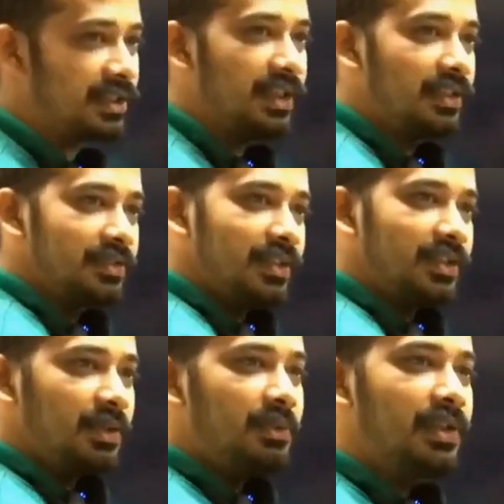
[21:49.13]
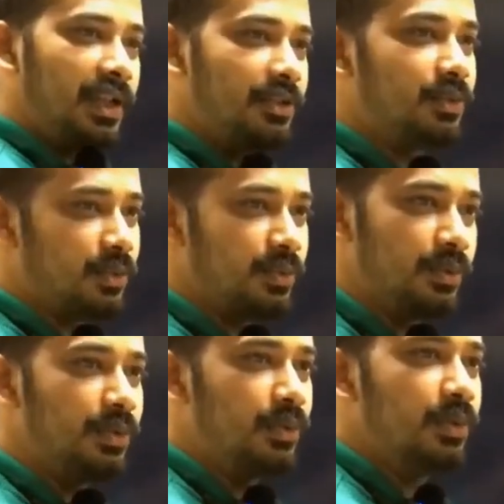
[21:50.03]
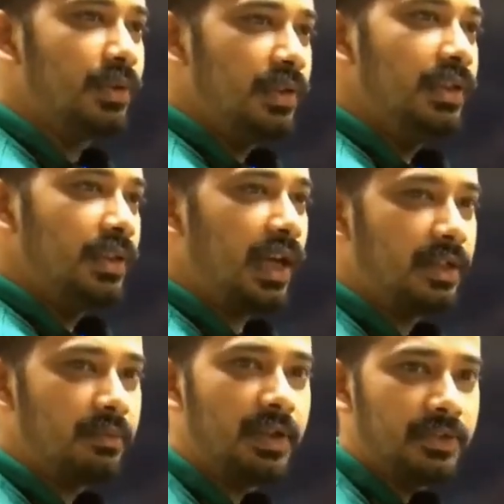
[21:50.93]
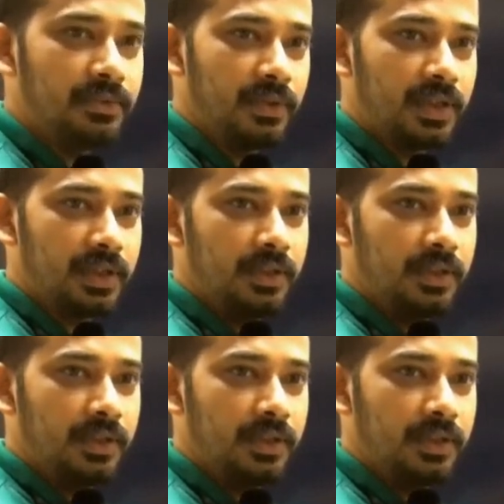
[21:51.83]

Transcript: key answer, they will try to do in that way actually.